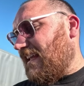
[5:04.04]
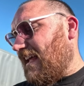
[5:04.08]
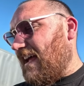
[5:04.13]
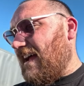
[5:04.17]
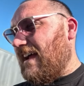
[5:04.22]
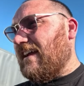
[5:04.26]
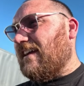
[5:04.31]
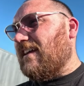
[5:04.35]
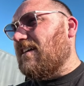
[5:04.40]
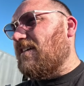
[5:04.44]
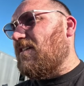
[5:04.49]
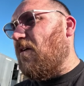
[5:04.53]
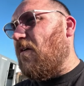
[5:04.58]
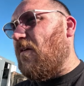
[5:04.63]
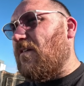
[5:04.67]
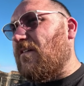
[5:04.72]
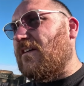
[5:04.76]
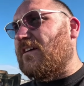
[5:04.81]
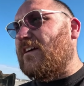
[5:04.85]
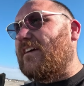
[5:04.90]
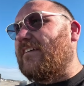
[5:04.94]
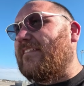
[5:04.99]
like a
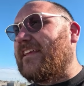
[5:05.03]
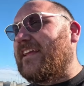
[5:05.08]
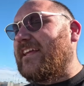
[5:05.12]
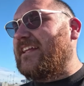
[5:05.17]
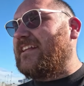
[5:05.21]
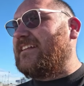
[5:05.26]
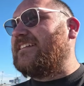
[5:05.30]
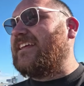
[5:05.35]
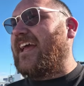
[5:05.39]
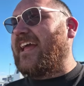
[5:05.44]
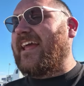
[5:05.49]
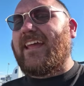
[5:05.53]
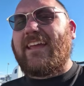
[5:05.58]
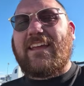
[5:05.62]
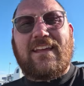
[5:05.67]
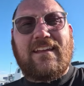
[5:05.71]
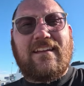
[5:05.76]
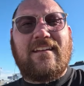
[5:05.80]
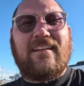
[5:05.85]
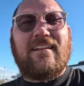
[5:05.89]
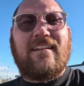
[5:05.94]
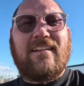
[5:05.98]
corner of the intake
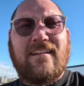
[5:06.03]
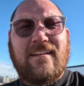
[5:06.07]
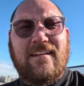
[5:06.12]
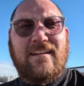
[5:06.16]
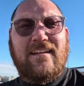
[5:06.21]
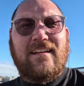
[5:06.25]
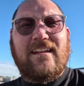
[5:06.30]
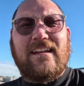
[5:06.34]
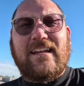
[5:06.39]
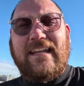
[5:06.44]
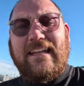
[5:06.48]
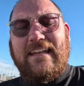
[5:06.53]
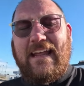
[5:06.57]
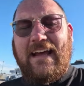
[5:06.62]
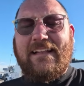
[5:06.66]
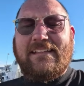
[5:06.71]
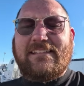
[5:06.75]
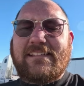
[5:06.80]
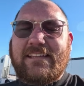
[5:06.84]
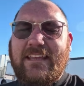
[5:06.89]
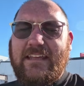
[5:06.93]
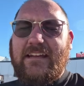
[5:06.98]
did
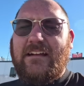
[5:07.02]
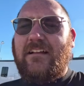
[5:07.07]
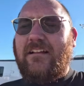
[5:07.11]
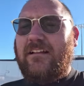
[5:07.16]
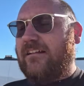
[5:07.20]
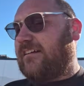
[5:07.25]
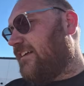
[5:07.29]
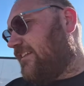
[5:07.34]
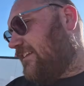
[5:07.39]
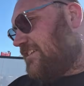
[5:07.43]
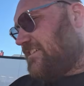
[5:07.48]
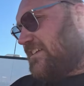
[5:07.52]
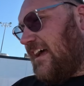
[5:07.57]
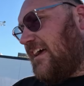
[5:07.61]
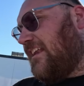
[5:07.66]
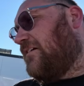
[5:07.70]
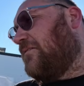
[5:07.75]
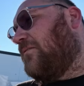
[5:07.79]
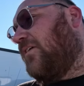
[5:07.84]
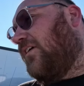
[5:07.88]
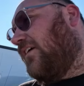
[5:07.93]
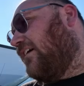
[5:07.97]
not seal on the
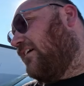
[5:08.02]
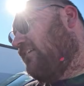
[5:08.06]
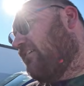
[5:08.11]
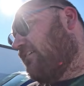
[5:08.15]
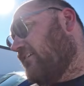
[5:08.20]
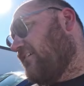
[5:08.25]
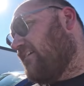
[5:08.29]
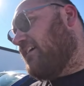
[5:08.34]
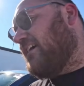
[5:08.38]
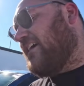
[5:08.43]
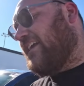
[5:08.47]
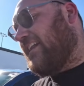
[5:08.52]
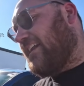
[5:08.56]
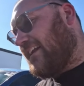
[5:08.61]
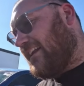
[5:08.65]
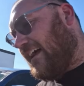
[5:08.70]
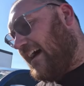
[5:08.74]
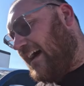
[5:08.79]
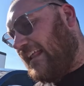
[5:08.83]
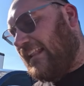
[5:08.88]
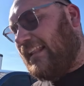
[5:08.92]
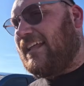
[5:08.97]
tonneau wall. It did
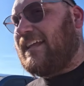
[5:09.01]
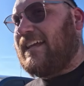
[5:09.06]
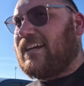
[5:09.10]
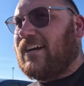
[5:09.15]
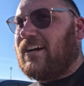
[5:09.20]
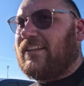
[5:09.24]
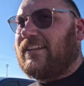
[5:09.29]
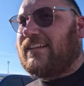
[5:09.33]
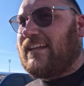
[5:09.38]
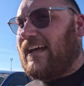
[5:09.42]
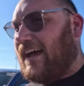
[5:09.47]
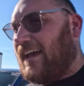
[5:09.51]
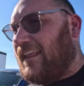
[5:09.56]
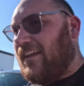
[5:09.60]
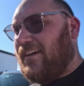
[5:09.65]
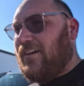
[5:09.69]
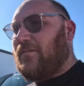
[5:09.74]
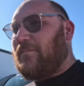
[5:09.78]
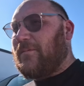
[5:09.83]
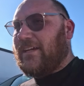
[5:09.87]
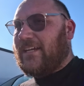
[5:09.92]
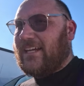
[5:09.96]
not leak on the
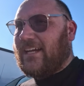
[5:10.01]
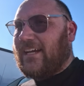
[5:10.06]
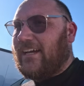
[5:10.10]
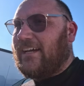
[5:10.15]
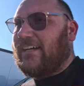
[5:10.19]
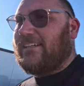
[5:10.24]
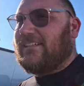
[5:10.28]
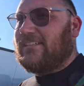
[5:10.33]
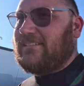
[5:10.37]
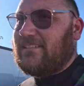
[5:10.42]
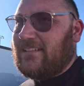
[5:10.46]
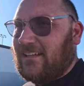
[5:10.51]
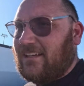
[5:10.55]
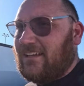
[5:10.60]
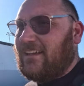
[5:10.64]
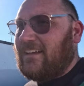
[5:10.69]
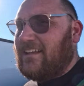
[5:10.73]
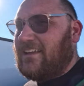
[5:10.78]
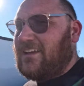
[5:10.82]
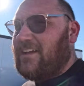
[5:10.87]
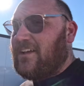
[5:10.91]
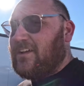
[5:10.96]
dyno because
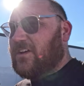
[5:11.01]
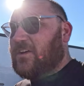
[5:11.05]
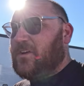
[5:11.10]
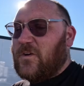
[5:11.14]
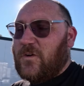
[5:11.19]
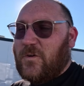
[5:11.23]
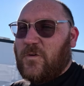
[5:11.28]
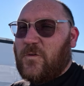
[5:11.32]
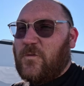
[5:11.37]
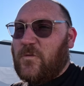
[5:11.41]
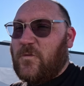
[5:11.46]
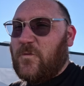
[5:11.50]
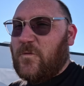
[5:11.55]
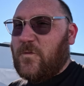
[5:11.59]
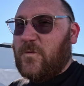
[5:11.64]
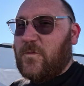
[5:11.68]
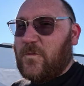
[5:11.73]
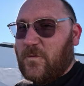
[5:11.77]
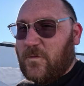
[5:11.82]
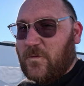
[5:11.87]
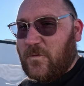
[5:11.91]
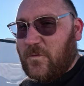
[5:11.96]

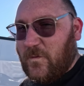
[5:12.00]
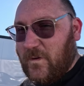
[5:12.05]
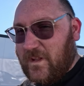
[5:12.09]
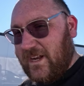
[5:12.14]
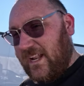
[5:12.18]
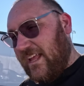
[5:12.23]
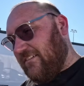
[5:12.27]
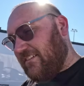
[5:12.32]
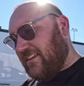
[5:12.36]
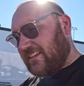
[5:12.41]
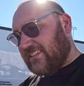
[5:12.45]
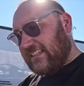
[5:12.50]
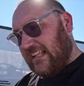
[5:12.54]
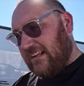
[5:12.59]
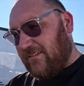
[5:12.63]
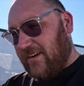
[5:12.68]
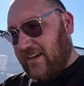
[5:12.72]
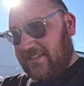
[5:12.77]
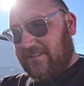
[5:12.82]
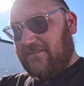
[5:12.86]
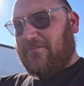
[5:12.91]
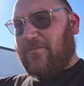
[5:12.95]
we didn't have any
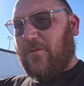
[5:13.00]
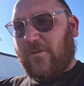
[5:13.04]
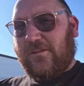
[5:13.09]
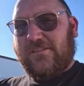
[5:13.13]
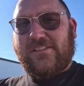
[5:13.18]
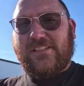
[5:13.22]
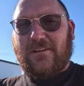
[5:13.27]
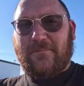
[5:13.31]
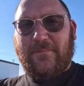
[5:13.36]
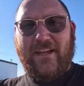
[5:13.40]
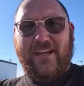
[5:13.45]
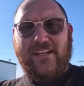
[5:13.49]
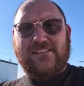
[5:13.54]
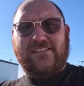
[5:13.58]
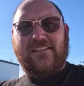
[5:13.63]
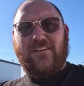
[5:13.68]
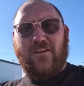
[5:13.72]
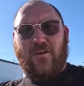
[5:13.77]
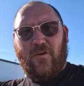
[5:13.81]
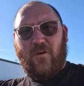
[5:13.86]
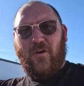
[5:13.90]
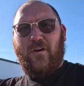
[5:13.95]
acceleration forces. I'm
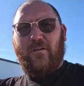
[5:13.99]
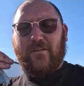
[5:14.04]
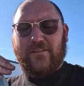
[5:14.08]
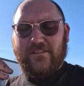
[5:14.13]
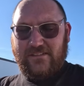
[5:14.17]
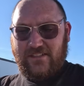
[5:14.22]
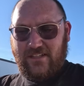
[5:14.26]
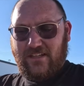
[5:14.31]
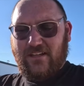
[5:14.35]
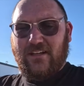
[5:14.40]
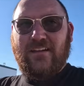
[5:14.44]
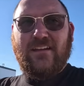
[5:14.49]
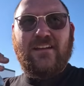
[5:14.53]
guessing the oil was